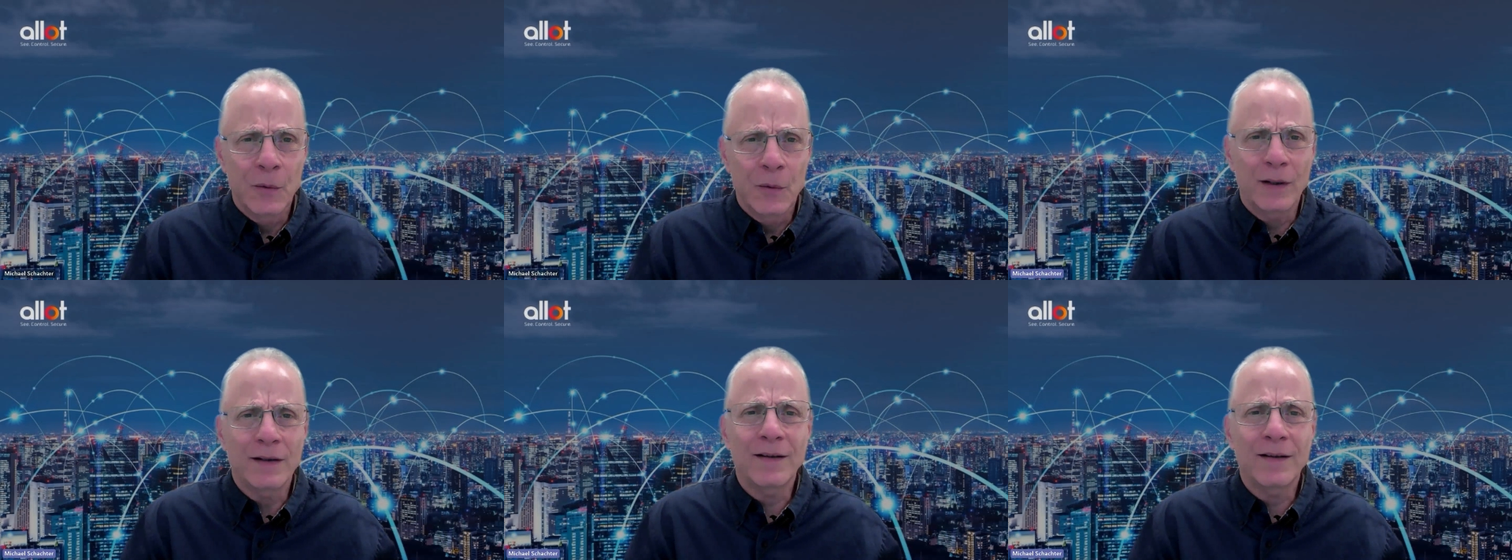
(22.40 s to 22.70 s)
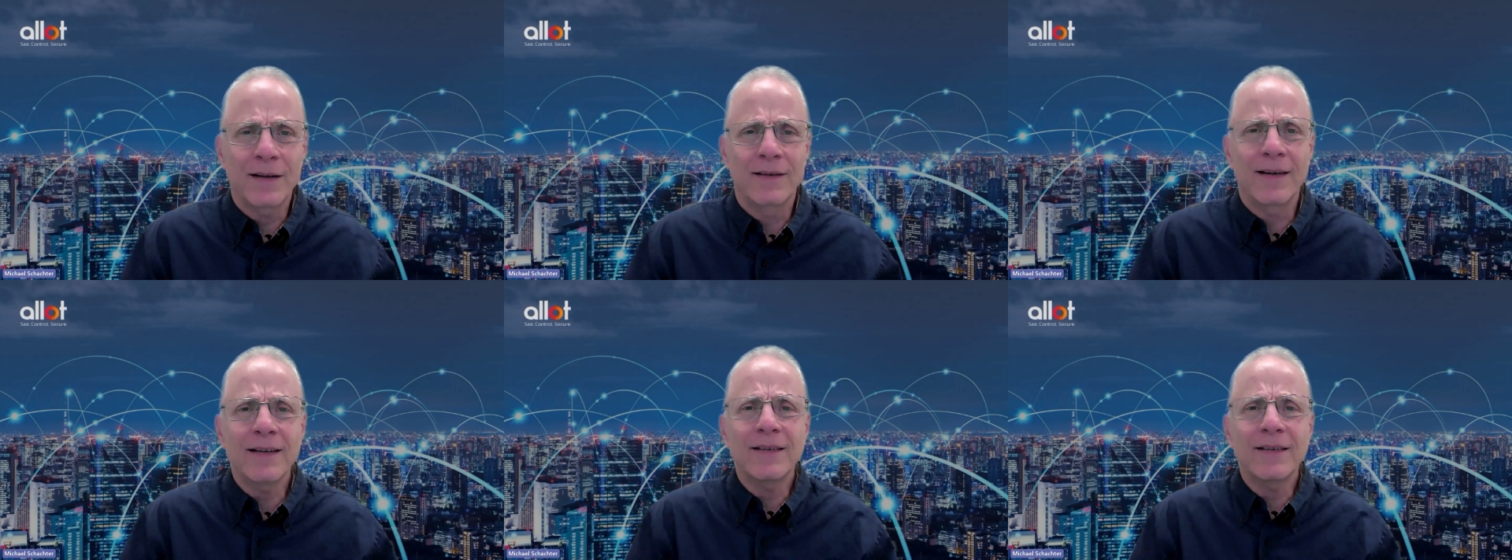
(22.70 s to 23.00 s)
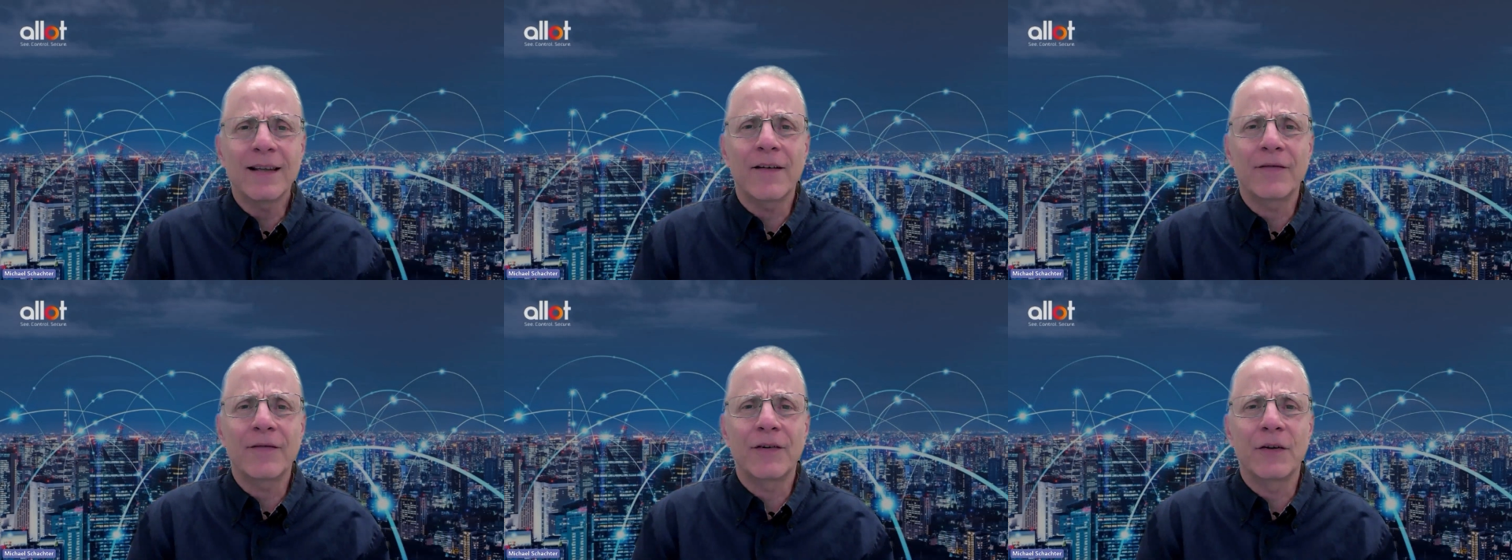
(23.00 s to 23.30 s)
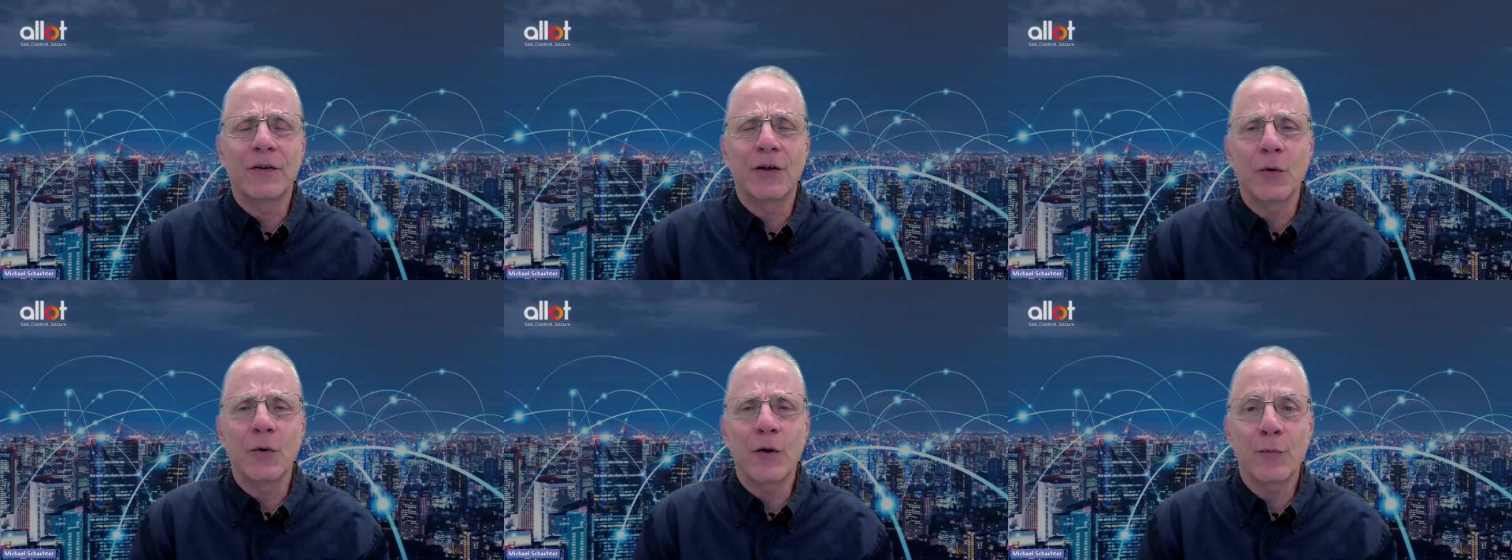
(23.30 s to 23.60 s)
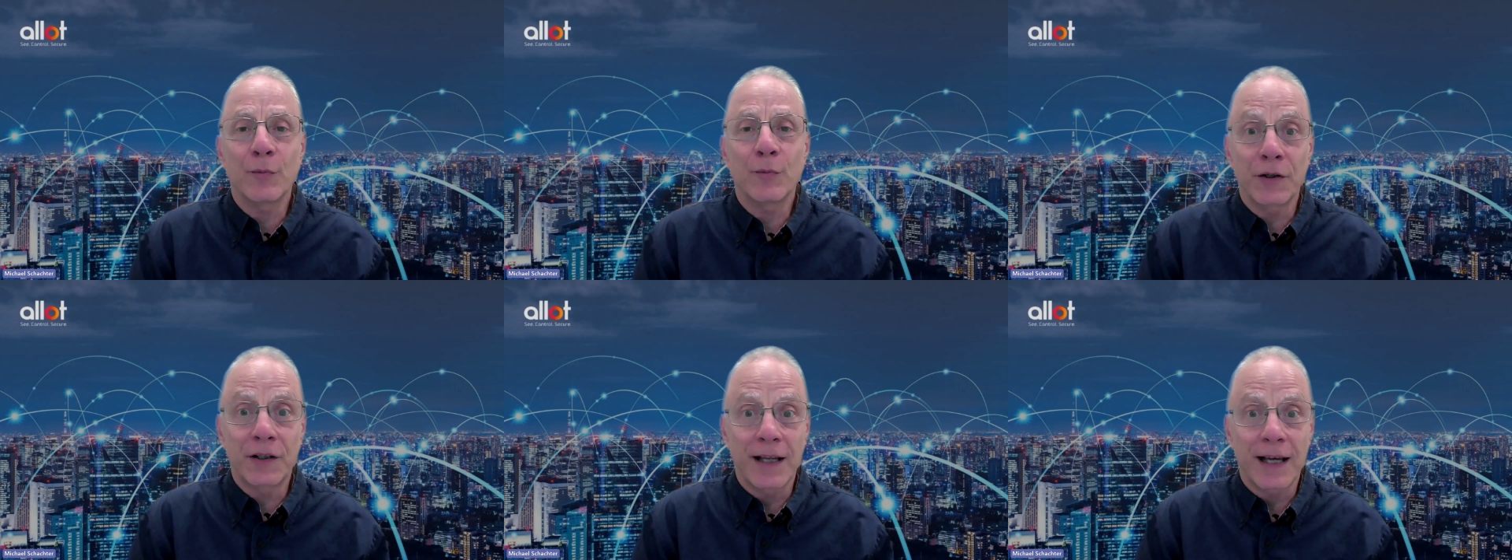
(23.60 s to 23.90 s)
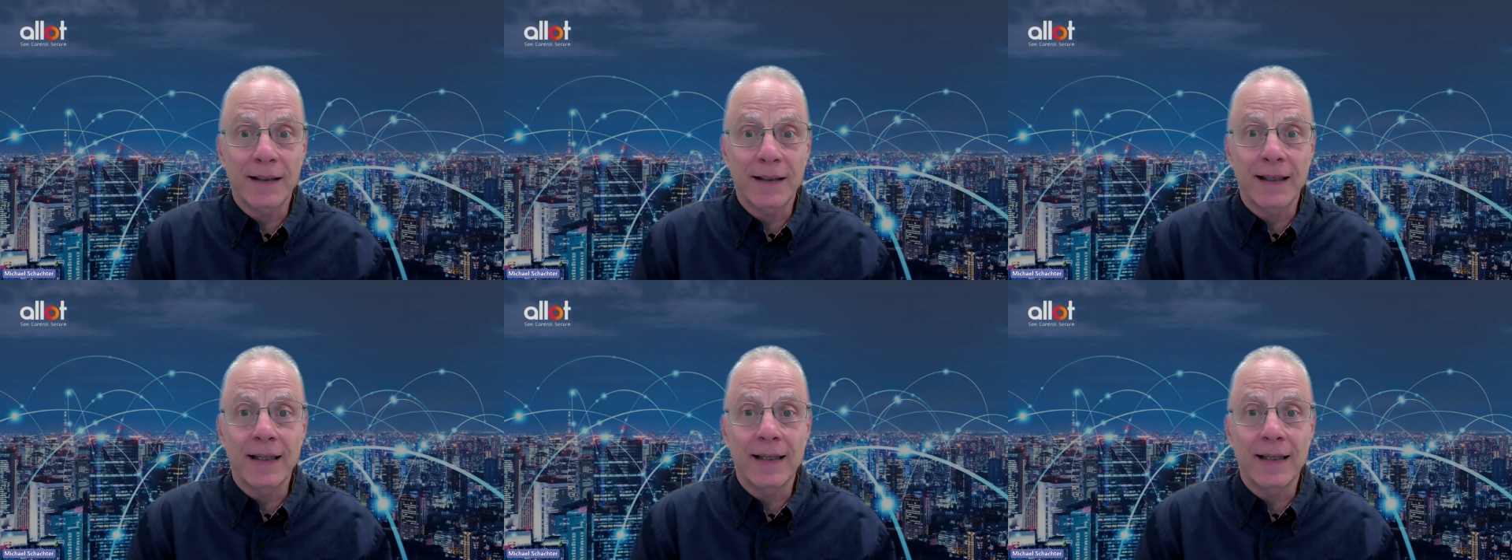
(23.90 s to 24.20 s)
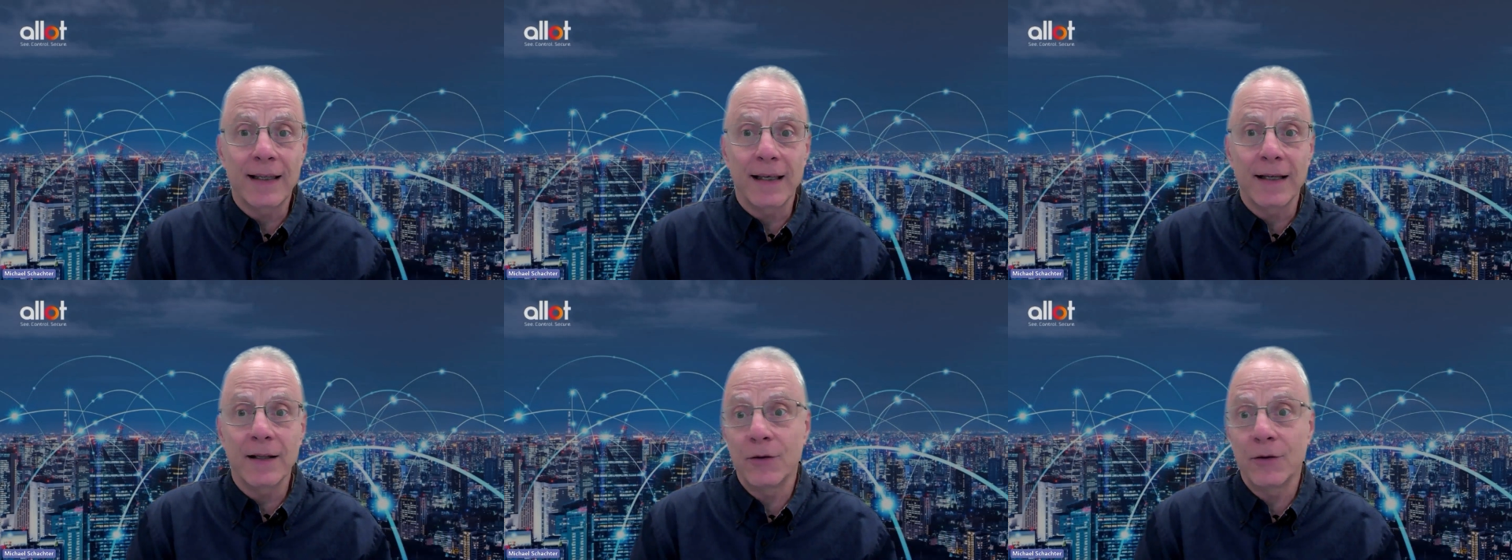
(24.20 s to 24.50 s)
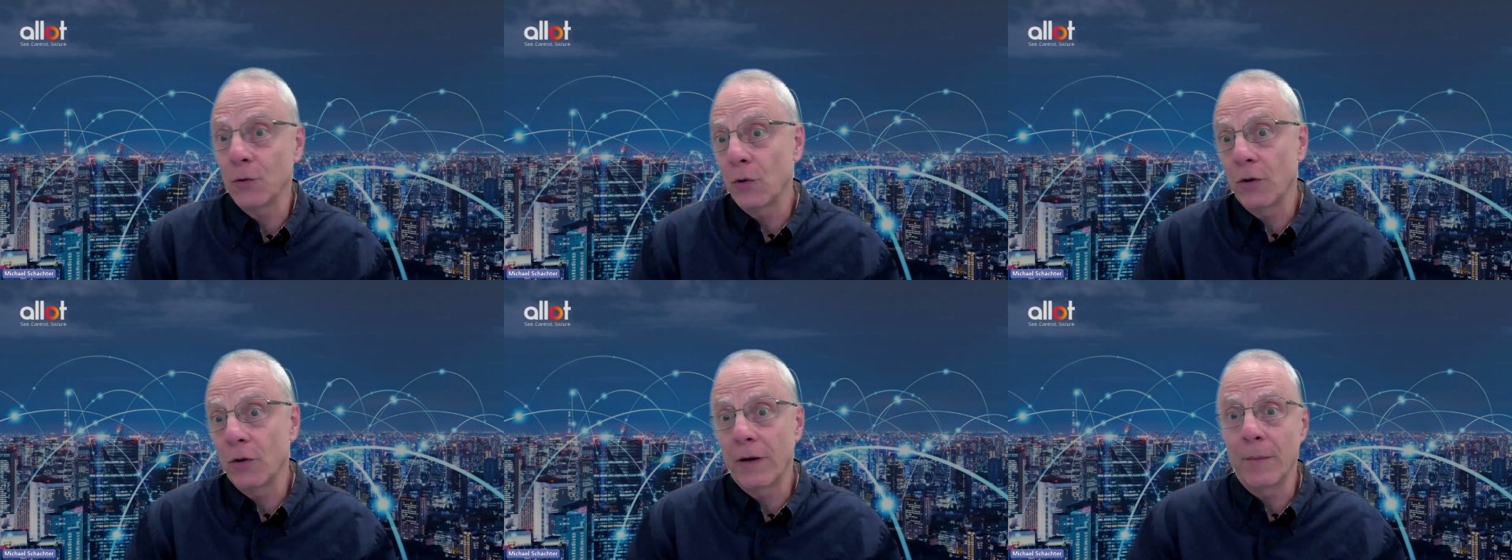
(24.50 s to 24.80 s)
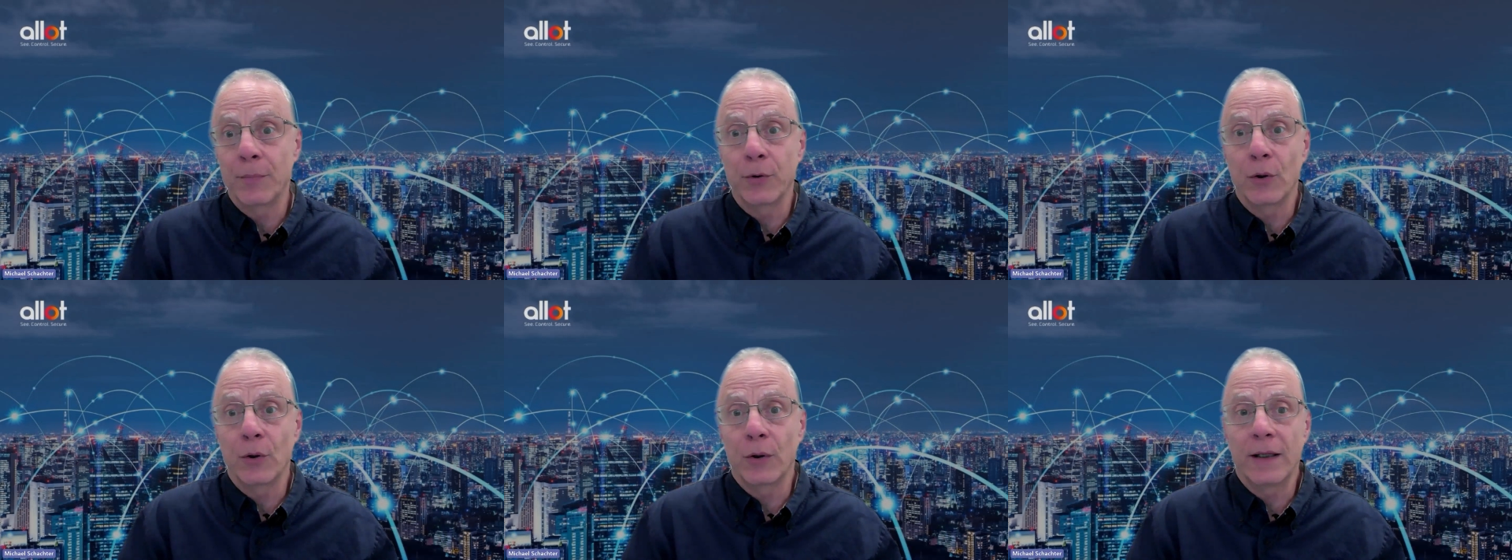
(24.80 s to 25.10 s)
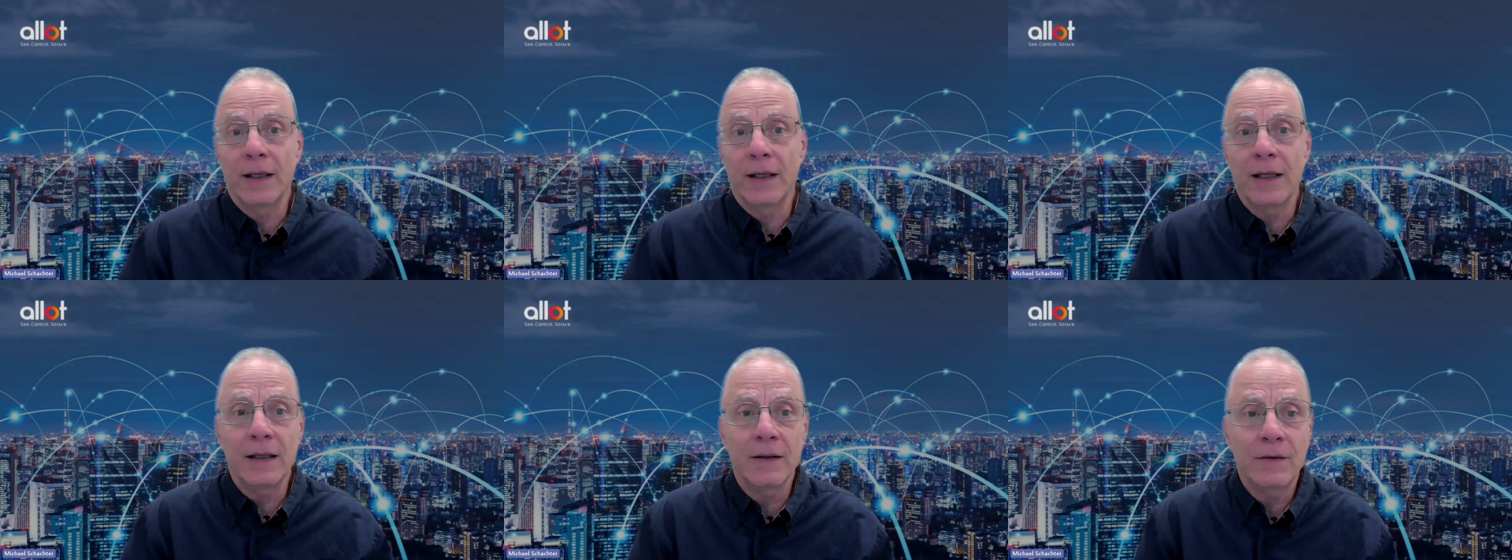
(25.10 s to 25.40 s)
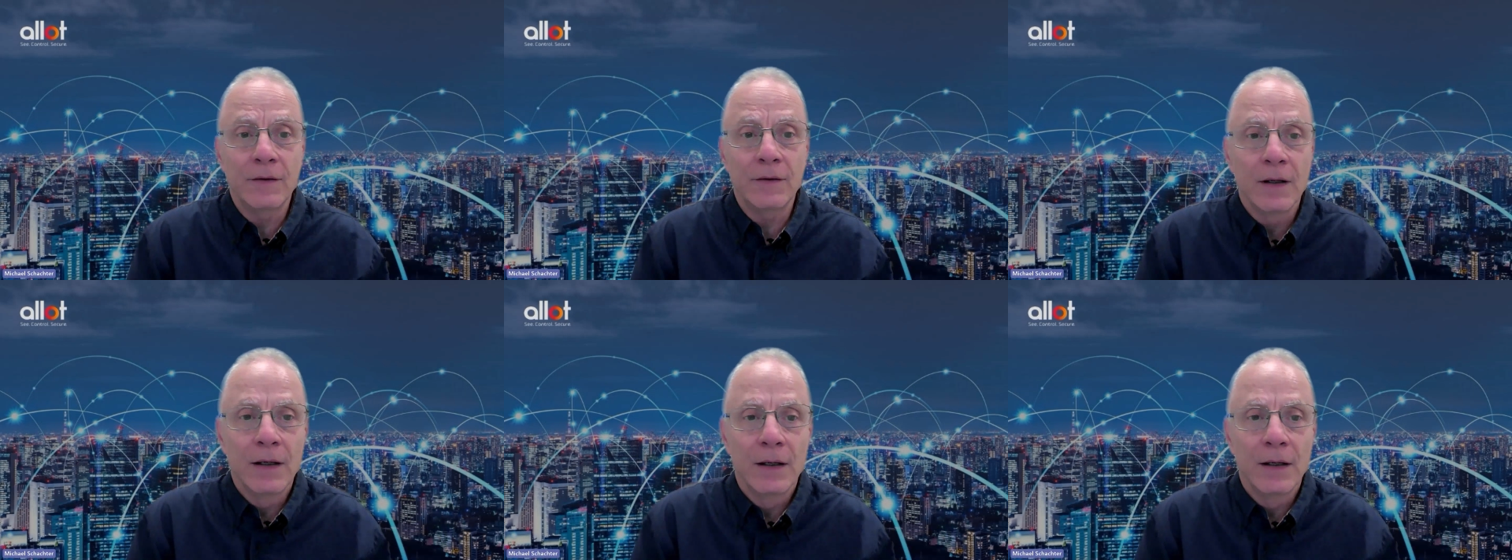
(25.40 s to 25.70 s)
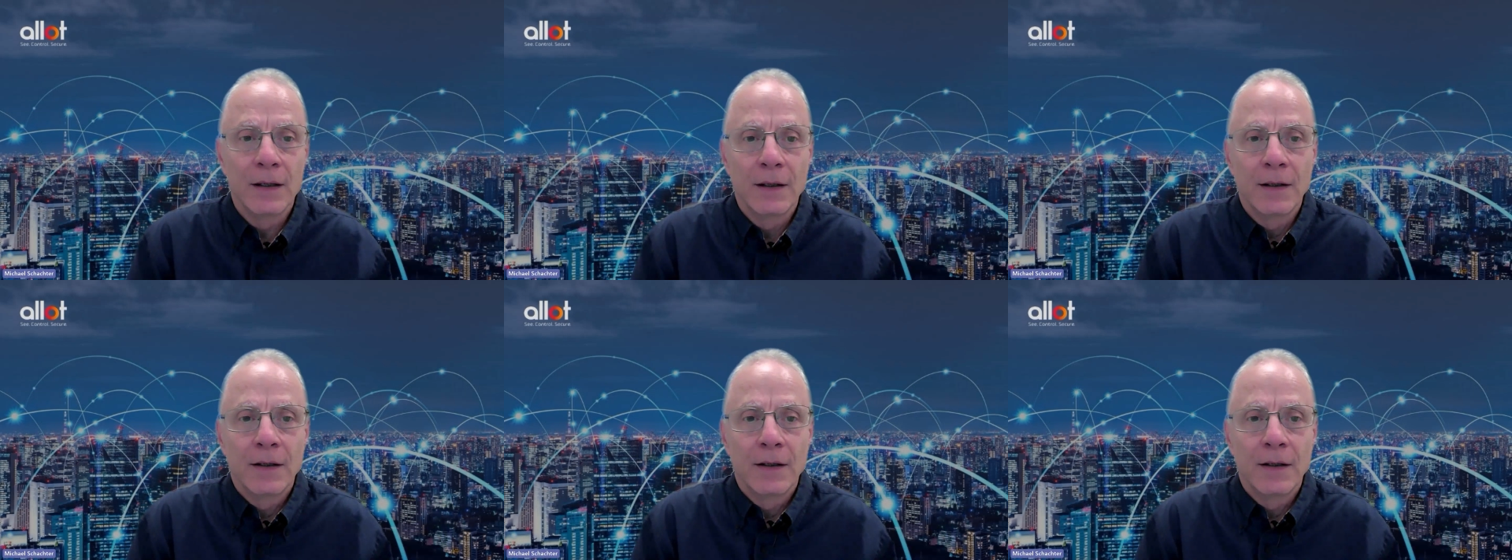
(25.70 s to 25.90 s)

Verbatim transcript: What does this have to do with protecting kids or employees